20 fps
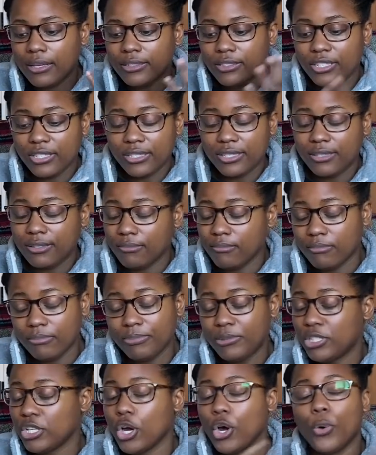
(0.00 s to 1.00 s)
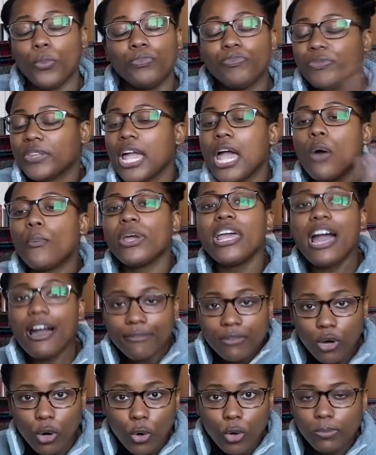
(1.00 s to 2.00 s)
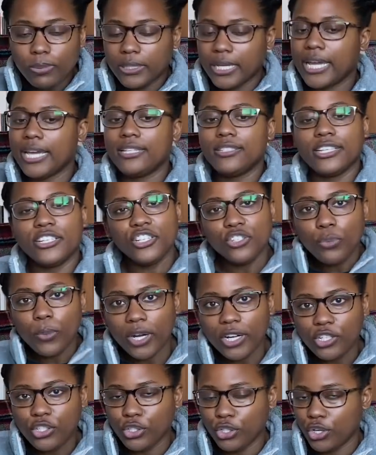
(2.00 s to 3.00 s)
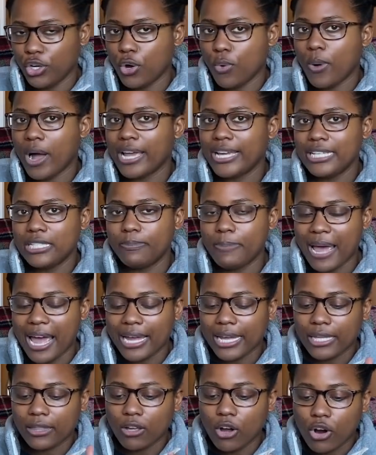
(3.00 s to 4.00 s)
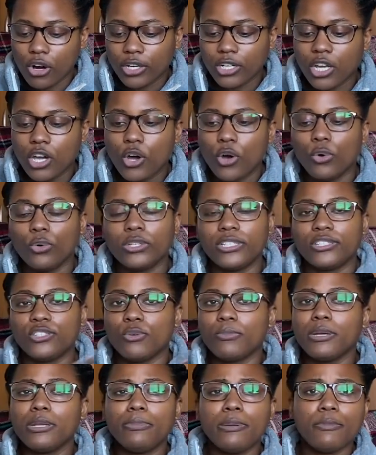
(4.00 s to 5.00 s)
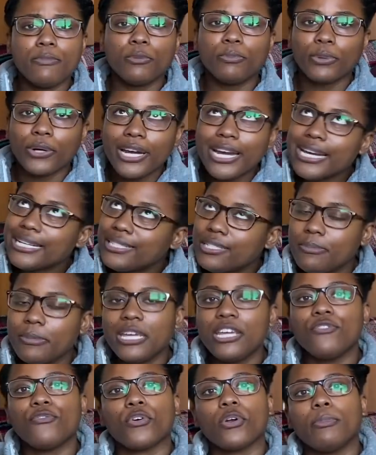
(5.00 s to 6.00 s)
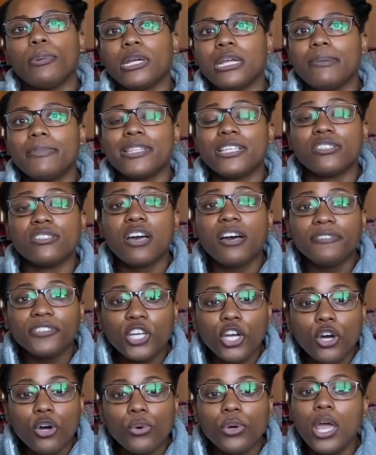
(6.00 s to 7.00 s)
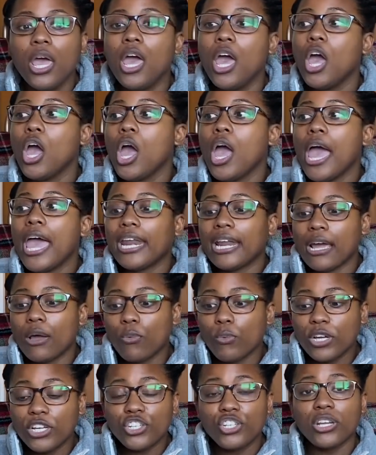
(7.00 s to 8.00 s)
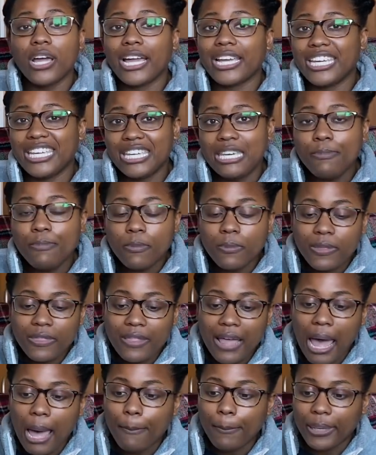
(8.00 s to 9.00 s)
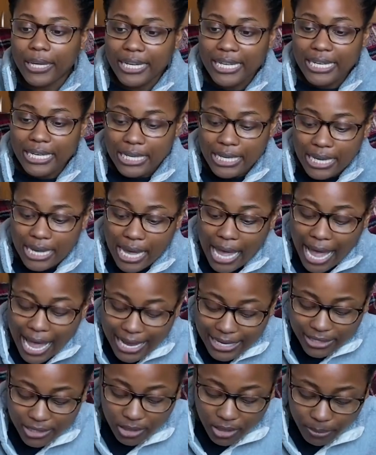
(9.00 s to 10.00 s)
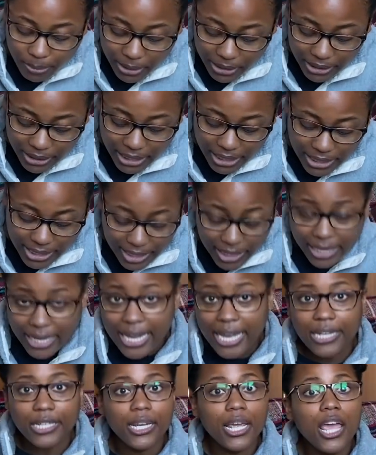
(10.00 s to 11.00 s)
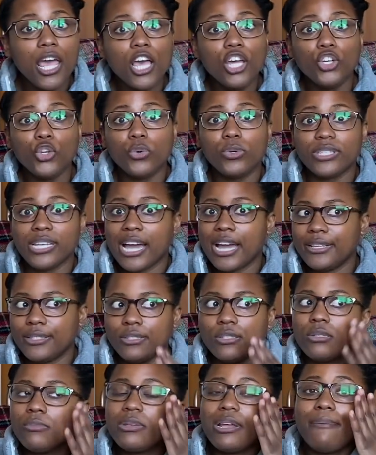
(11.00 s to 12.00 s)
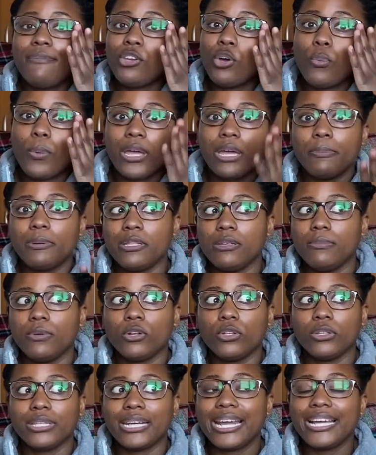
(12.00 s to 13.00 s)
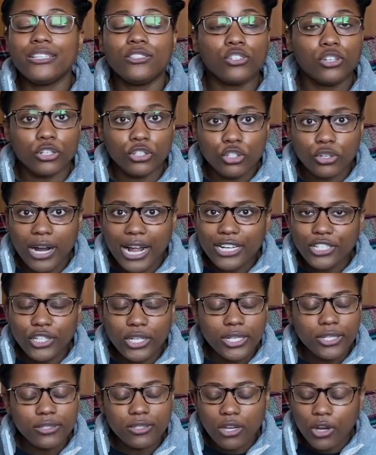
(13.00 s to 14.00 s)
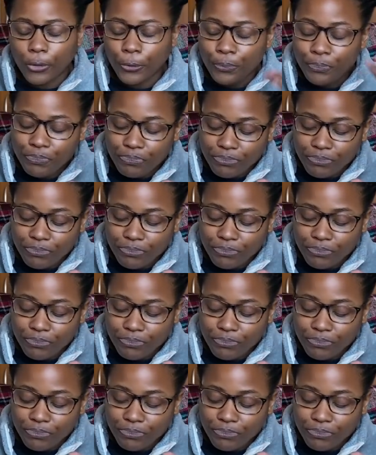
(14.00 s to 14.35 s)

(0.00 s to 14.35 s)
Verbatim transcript: to, so we have a whole plan. So I just wanted you to know why he's back in the hard cone, because so many people praised me for putting him in the soft cone. And I wish I could keep him in that, but he has the ability to get to his eyes. And sometimes he'll wake up in the middle of the night and start scratching. So